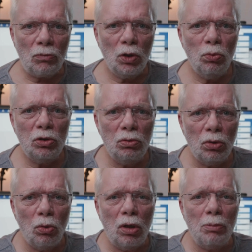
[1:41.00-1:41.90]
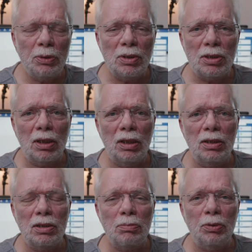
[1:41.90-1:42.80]
would grow up in
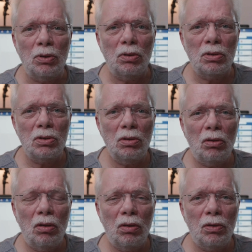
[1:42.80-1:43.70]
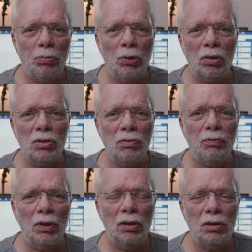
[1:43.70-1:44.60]
size, because all the proxy
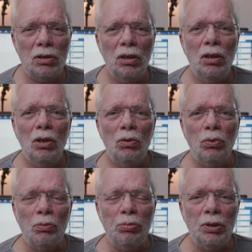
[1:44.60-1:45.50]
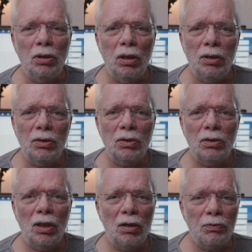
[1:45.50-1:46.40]
files wouldn't be deleted
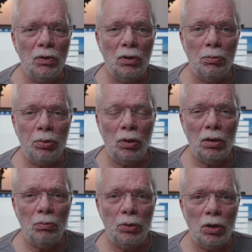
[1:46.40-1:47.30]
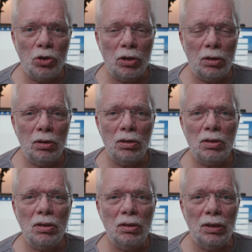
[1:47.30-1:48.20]
after the project
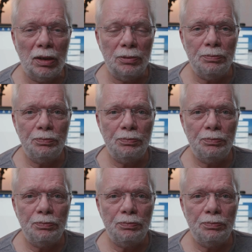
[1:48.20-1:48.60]
is done.